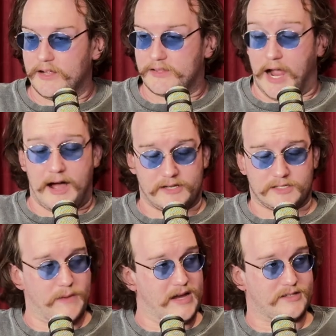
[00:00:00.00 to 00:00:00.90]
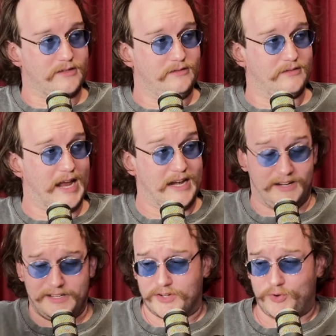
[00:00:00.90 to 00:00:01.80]
the art is amazing, and
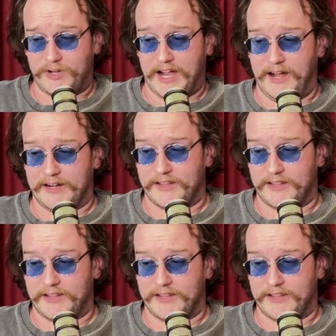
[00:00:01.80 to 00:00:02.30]
it is a good card.